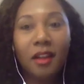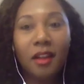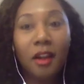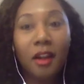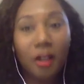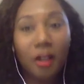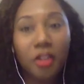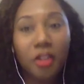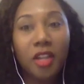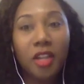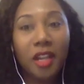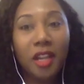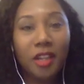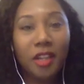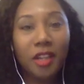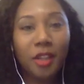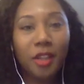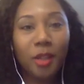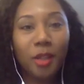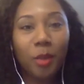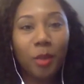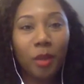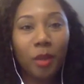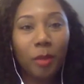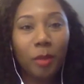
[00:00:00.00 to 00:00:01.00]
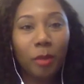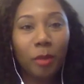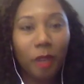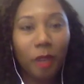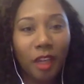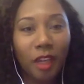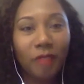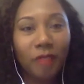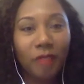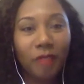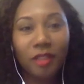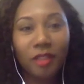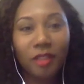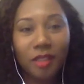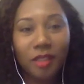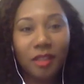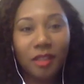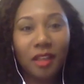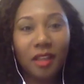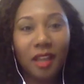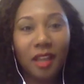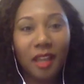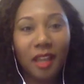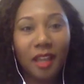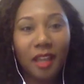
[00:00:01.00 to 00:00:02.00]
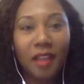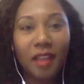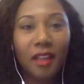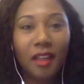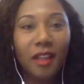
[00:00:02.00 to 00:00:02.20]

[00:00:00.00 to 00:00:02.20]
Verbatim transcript: are changing what brave looks like,